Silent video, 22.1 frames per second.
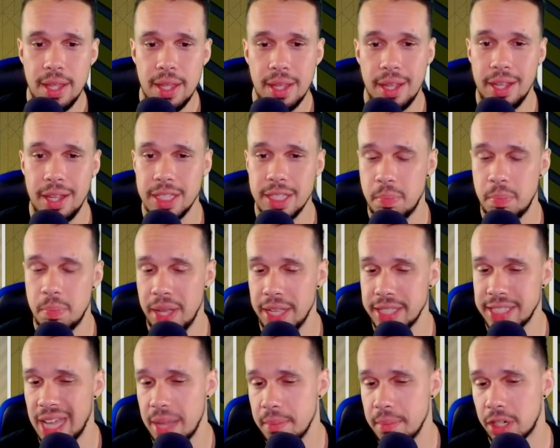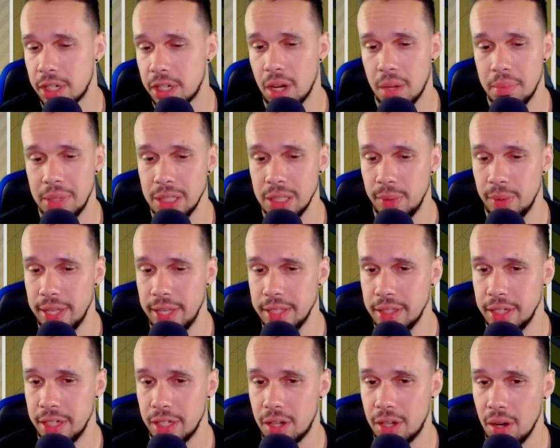is a Pink Diamond Carmelo
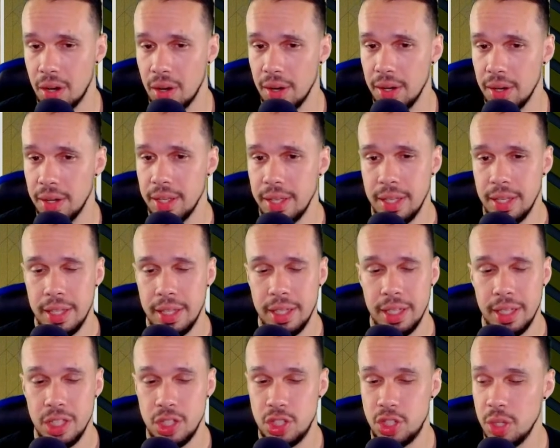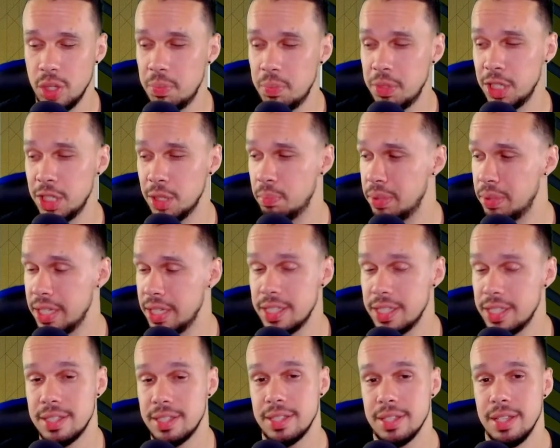Anthony card. He should be a
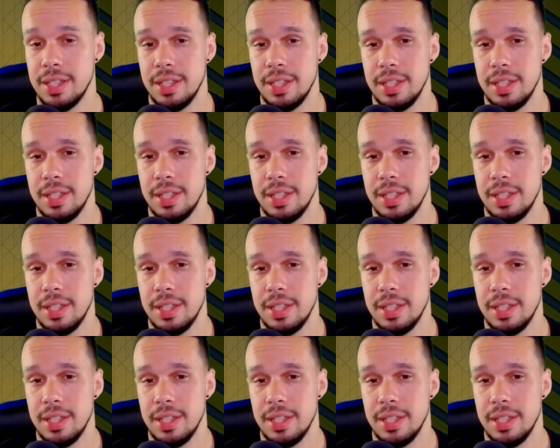beast.